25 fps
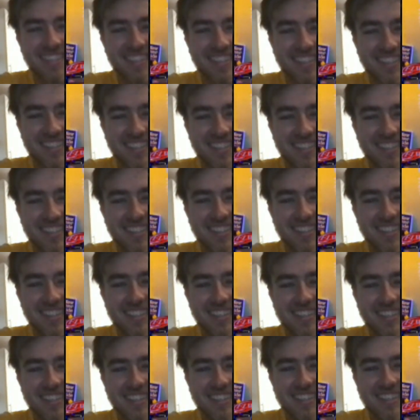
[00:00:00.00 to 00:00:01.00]

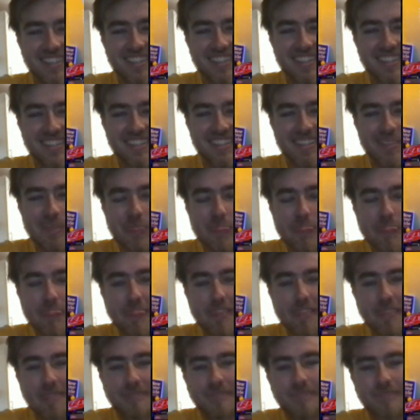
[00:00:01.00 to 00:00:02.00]

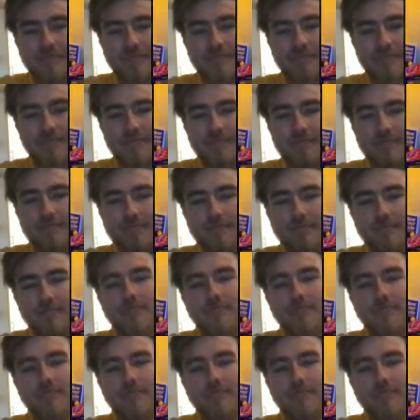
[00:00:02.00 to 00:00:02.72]
(silent)